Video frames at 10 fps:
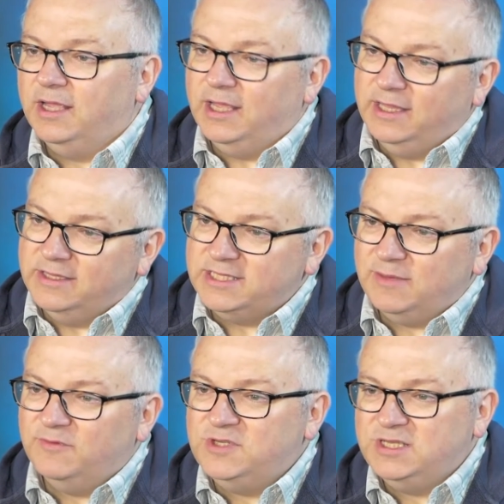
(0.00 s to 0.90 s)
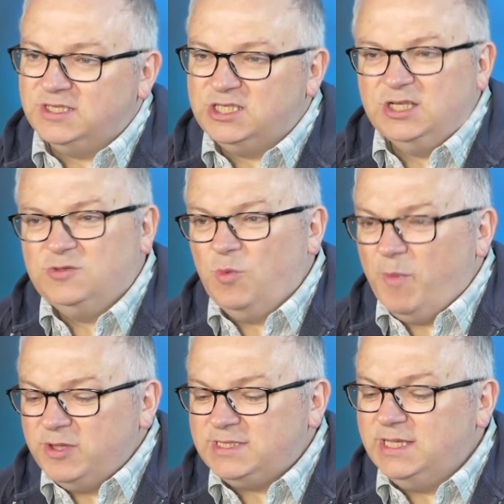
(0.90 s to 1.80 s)
in the time of Jesus, children were
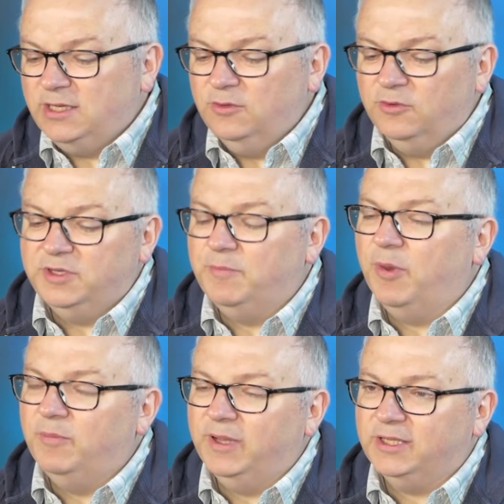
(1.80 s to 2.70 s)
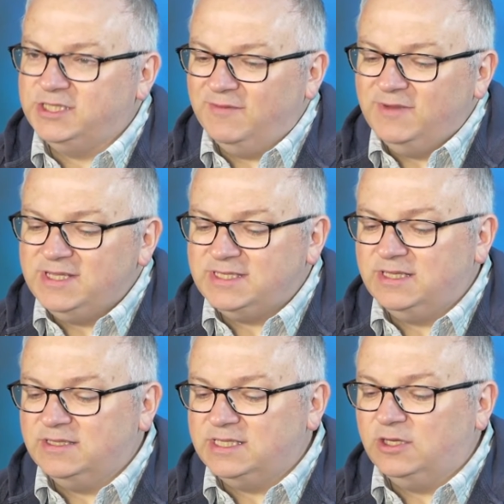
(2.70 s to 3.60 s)
mostly ignored in public, generally seen
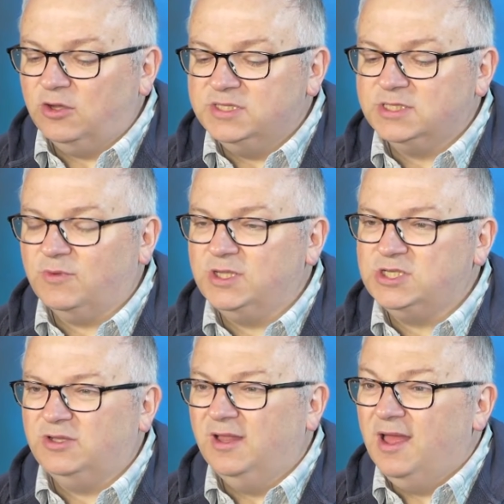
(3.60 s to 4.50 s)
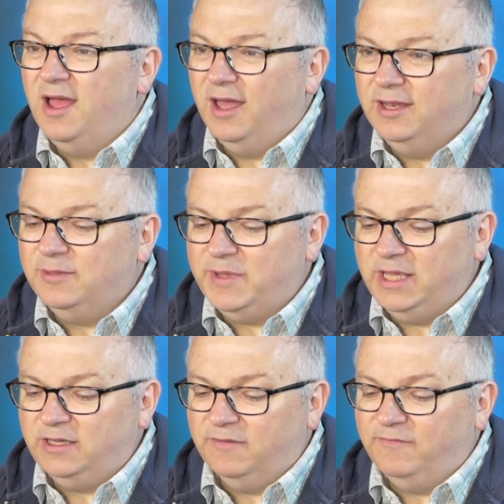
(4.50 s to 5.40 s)
as inconsequential, a little bit
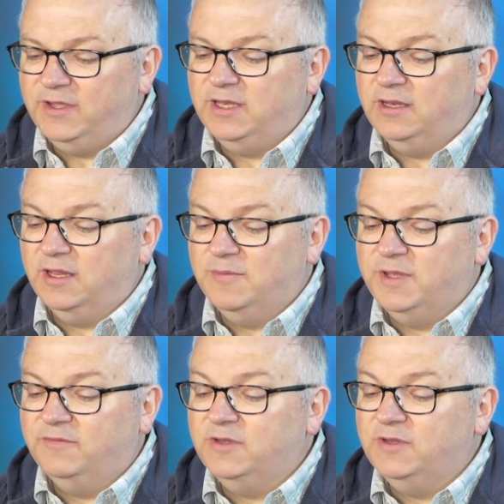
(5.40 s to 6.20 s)
inconvenient, and a bit of a